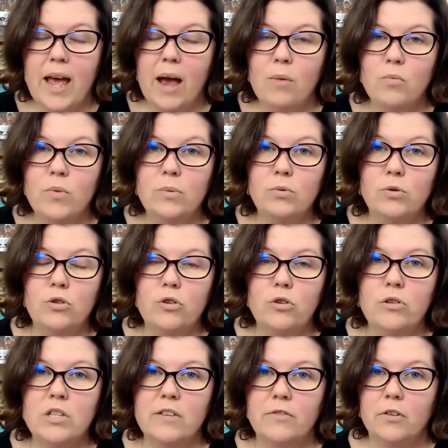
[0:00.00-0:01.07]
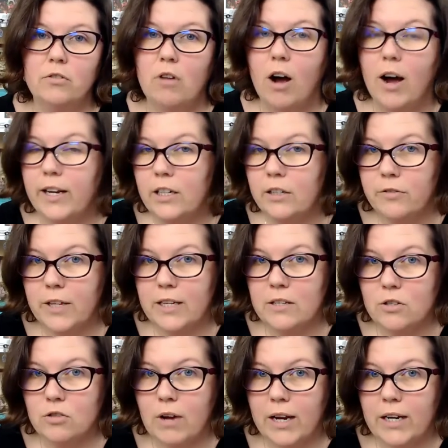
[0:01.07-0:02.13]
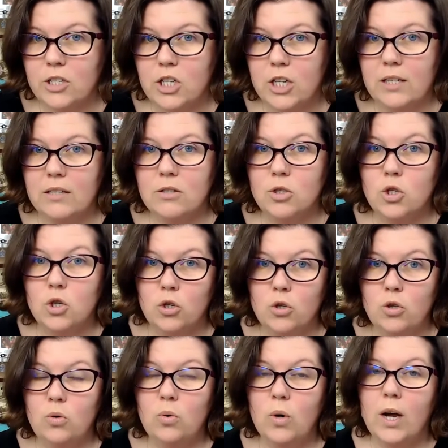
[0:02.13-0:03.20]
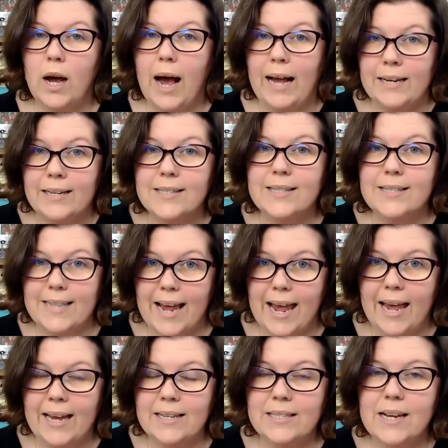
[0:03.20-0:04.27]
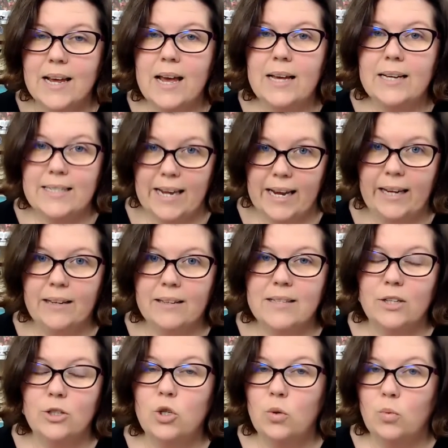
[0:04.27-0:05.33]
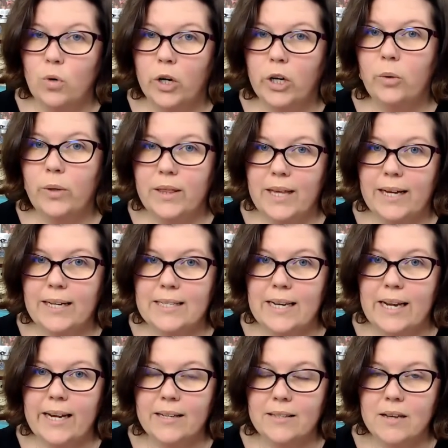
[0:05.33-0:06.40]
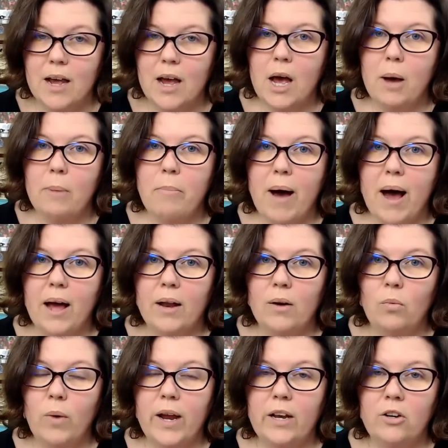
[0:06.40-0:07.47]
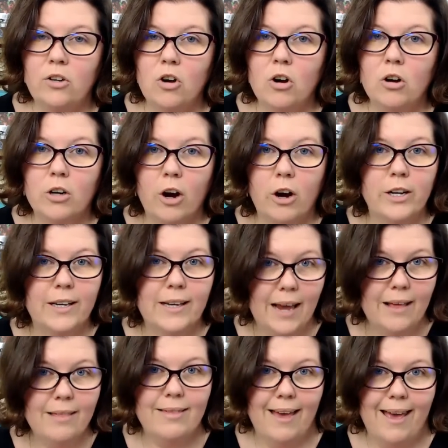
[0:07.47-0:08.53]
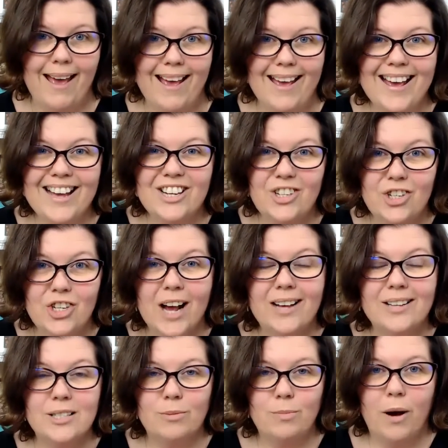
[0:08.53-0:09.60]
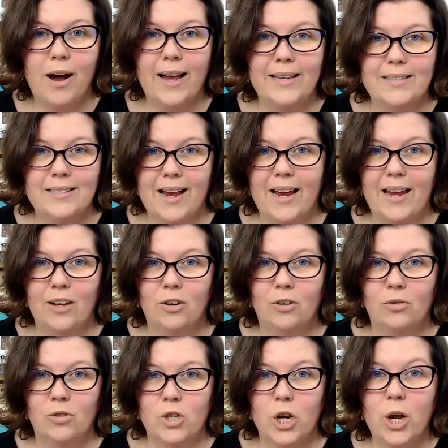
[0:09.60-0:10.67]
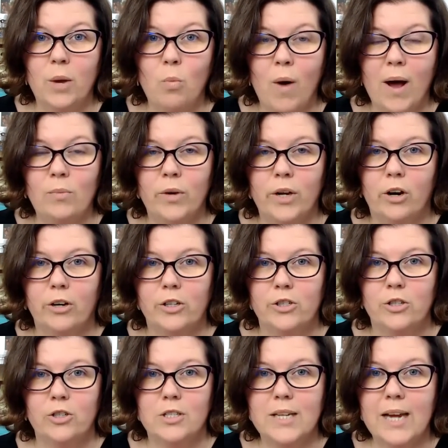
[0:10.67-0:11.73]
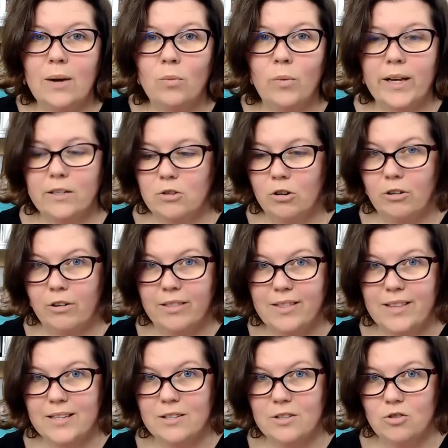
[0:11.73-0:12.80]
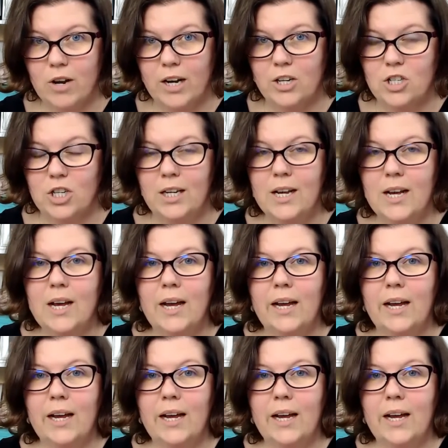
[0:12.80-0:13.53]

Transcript: And we will use a variety of these strategies to understand text and to work with that text, but we're not going to get there just by saying on term 1, we're going to do 10 weeks on this strategy.